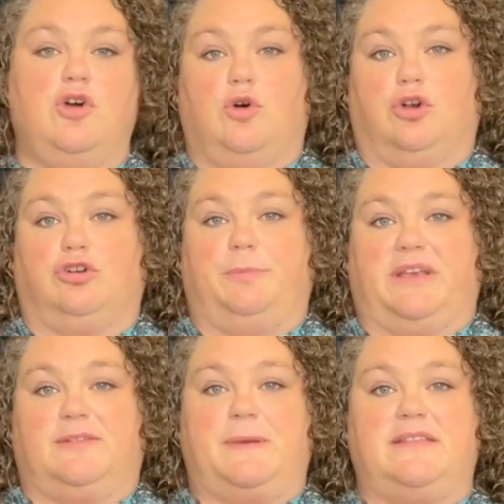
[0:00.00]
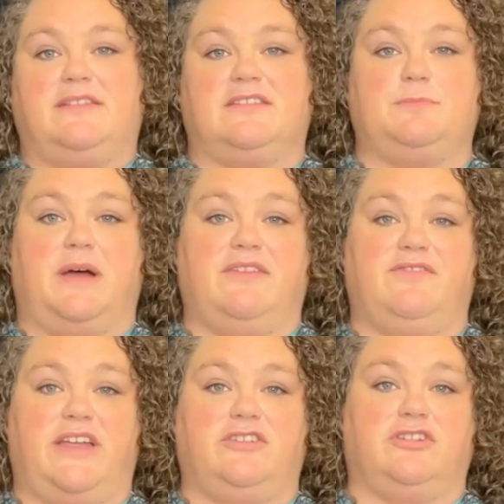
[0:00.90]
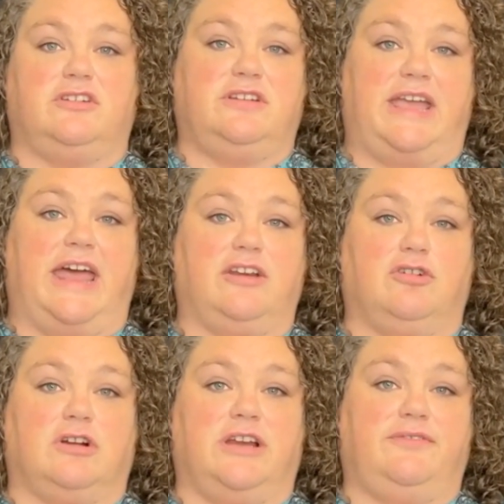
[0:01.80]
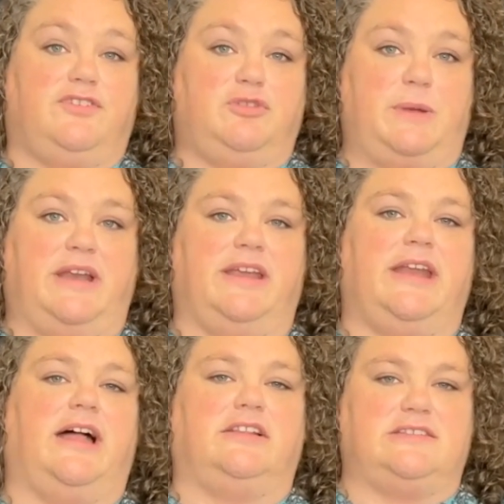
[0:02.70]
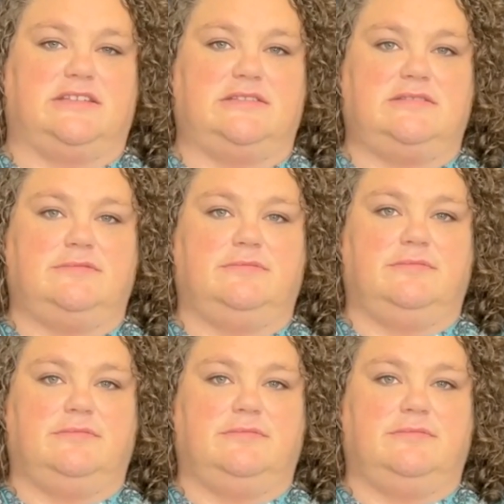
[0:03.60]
or group expenses by vendor, category for spending analysis.